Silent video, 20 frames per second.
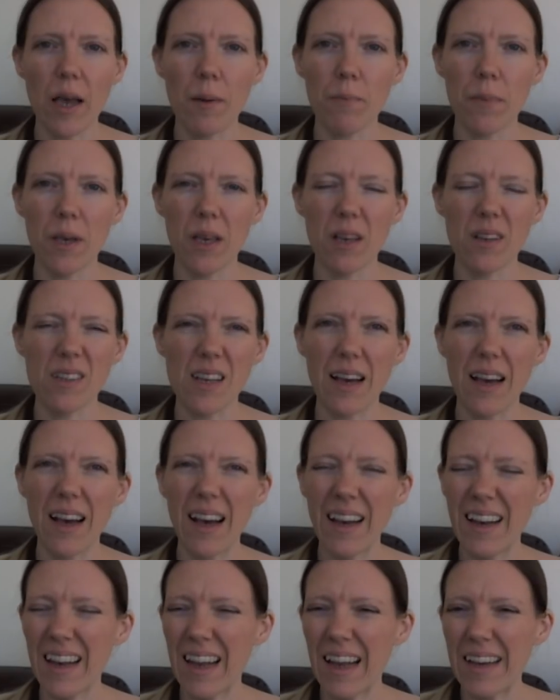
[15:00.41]
again because
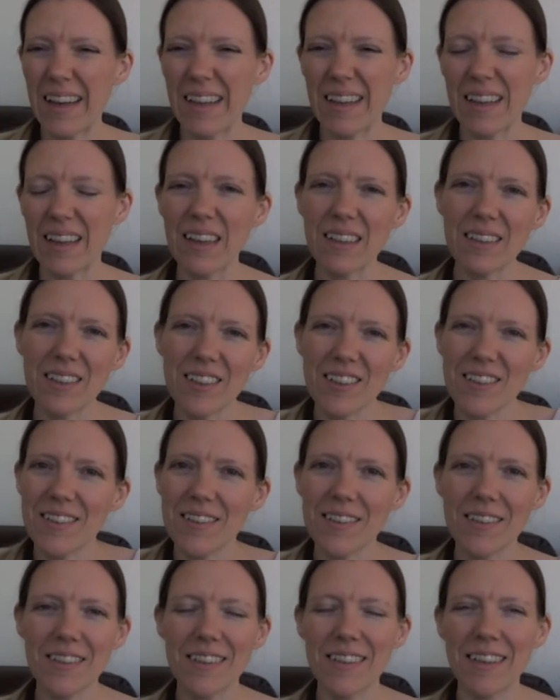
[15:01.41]
I like that.
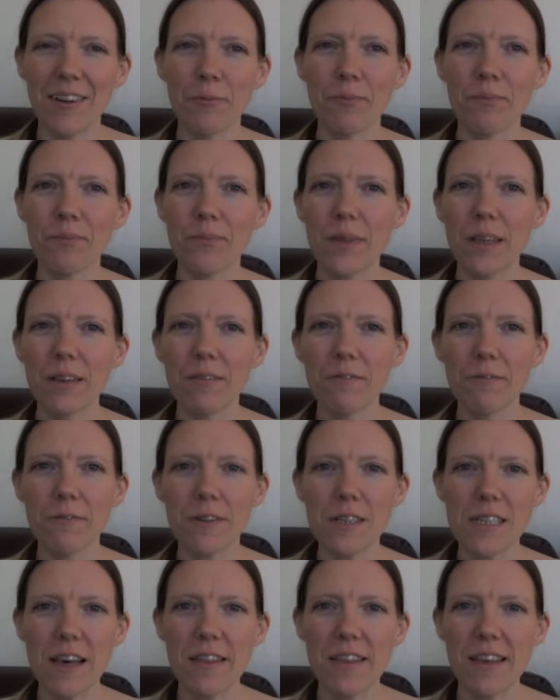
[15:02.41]
Just, you know,
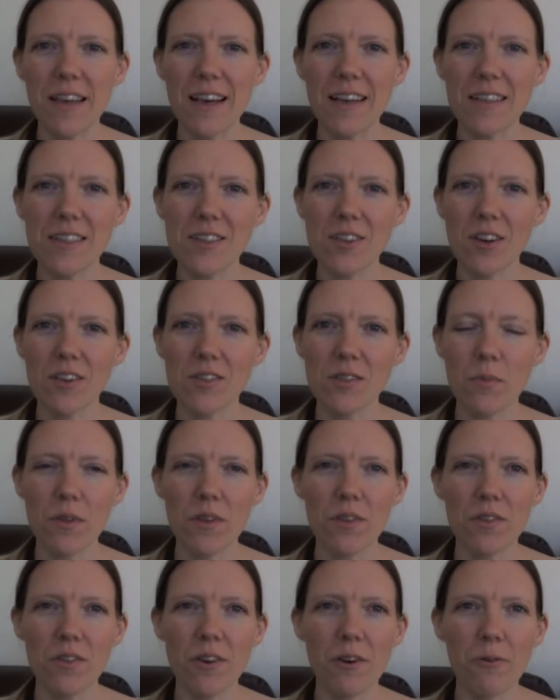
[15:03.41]
first day of the year, start
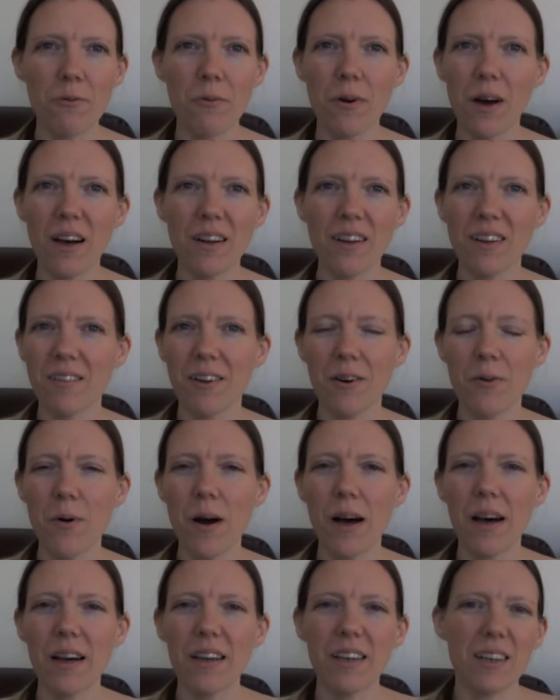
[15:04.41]
something new. I don't know
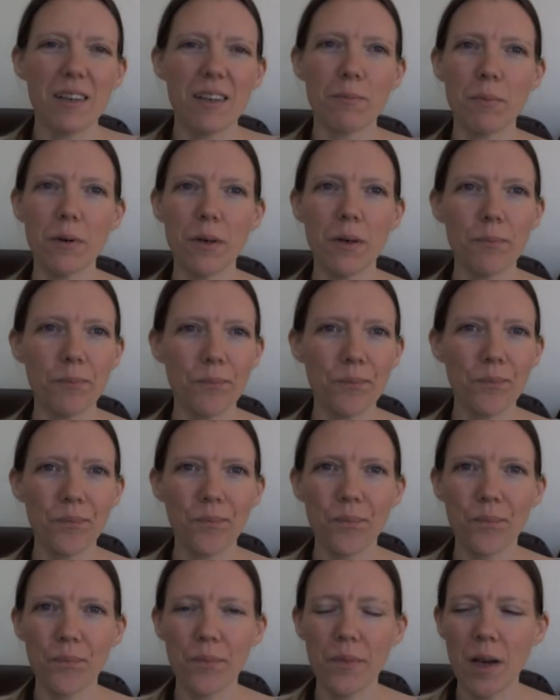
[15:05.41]
why, but
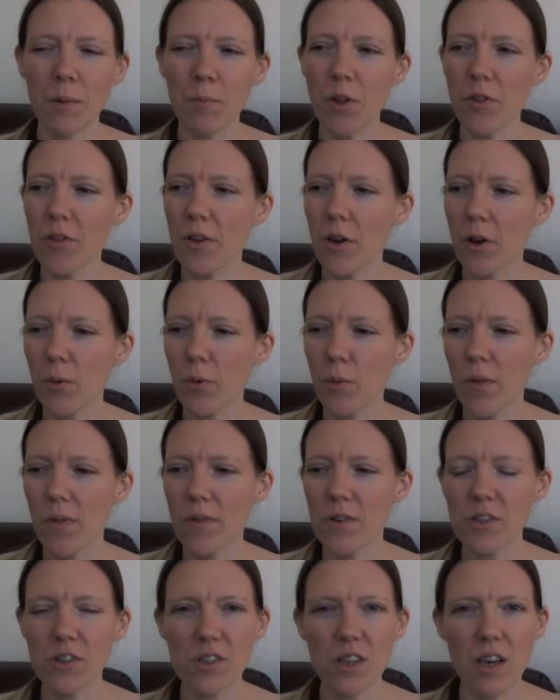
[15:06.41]
I'm not the only one
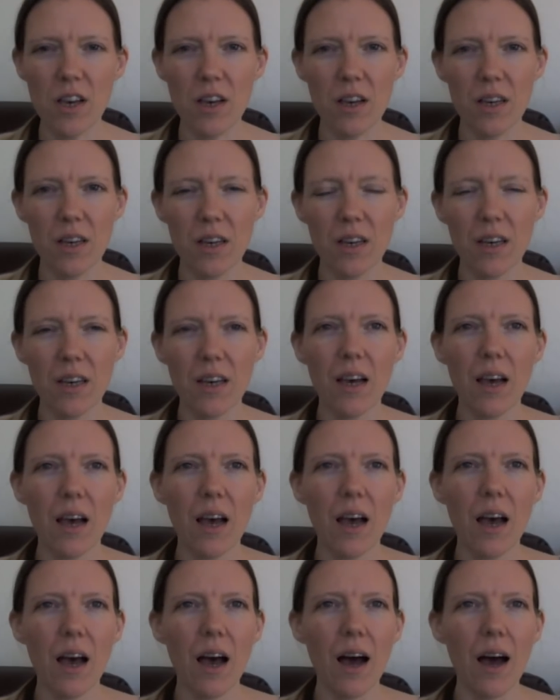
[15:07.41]
that does it.
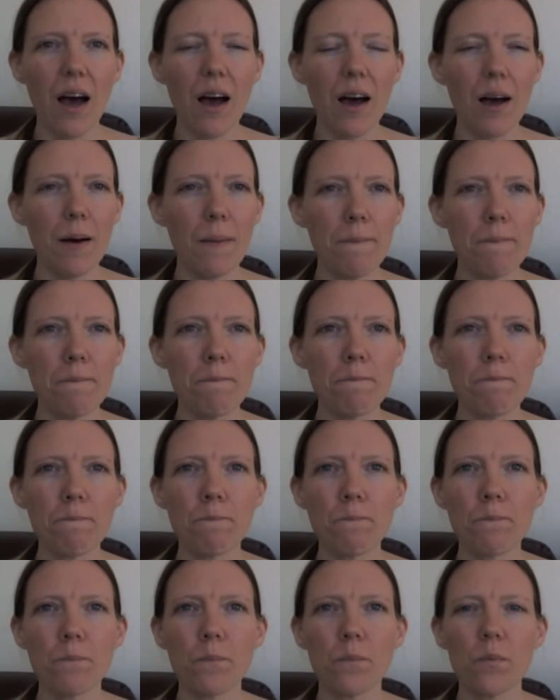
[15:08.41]
I
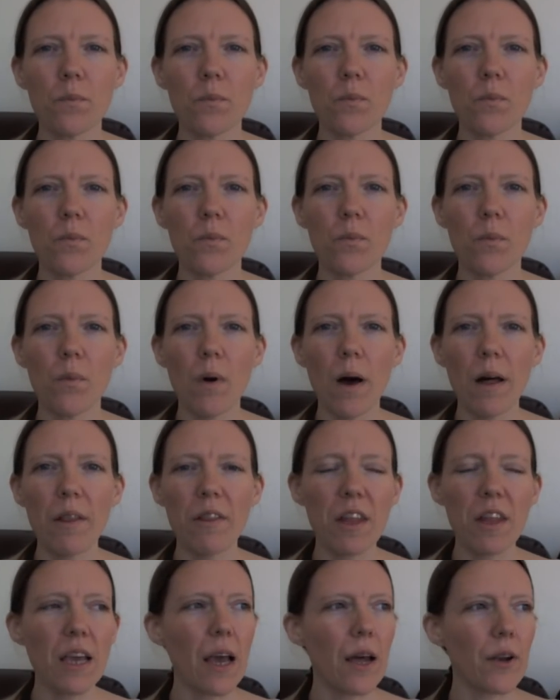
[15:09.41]

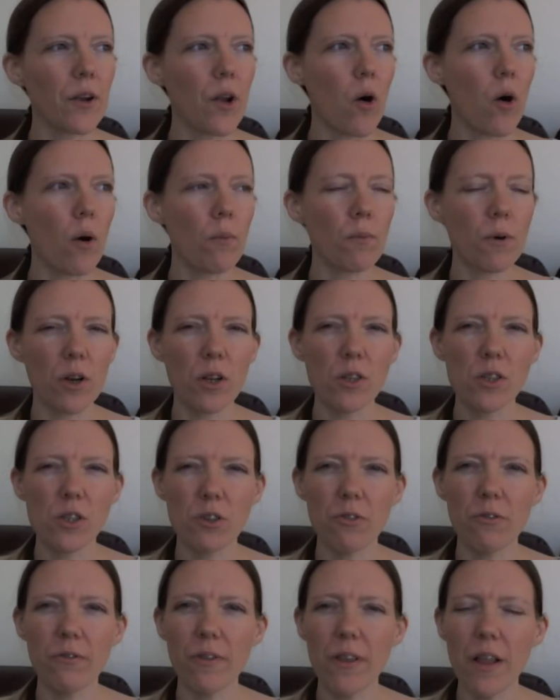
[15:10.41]
think I know what I'm going
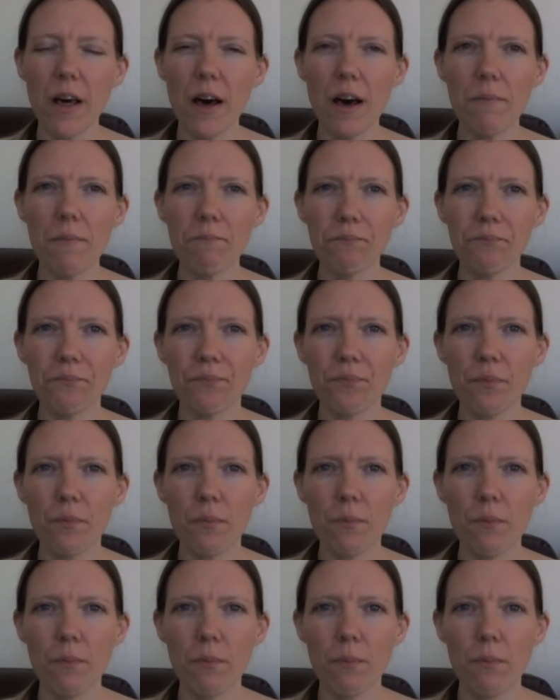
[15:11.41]
to do for that,
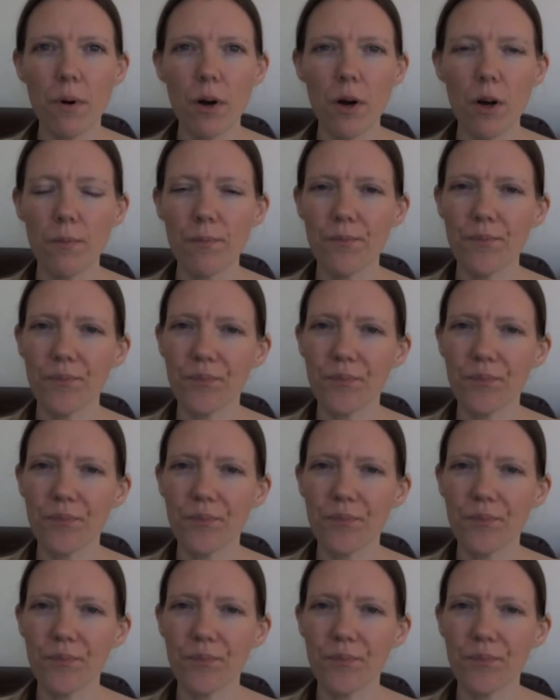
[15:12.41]
but